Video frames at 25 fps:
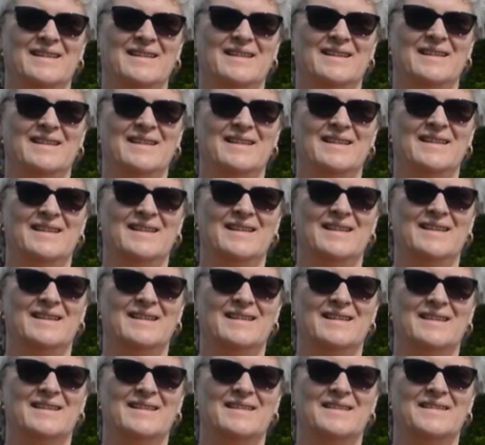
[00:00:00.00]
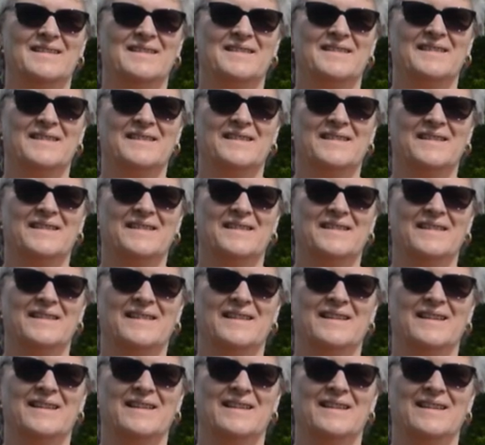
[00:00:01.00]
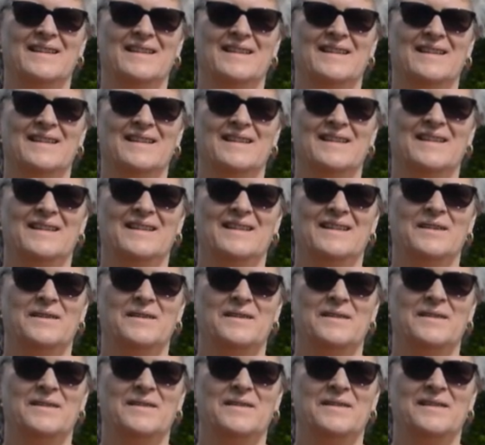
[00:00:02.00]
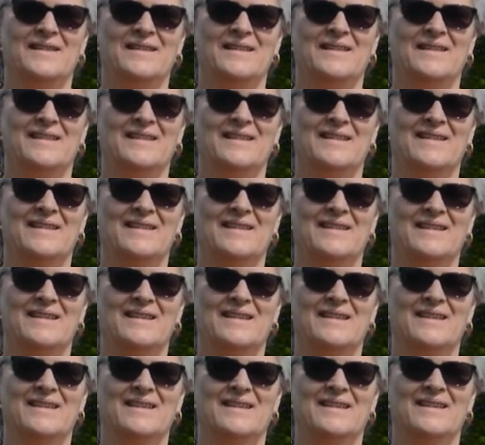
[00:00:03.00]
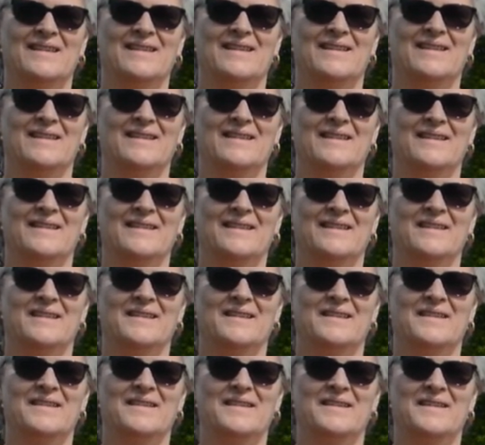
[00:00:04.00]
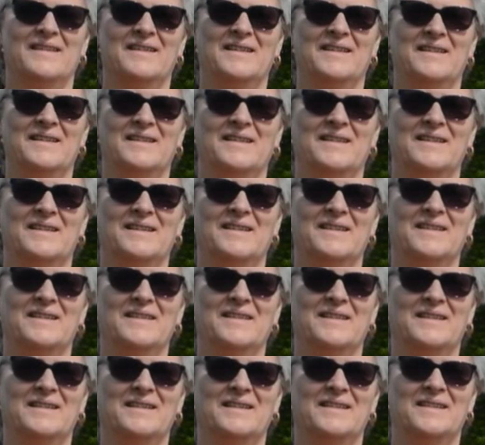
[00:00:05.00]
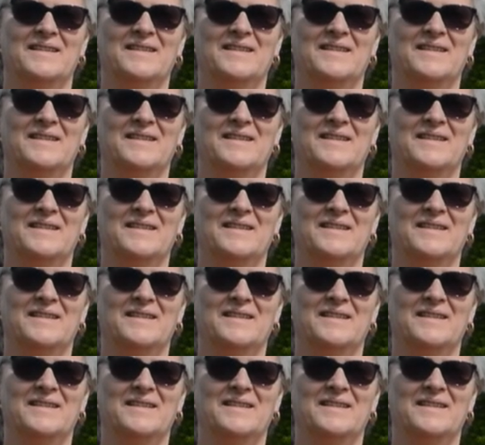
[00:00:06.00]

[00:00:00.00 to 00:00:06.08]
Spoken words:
No words are spoken by the person on screen.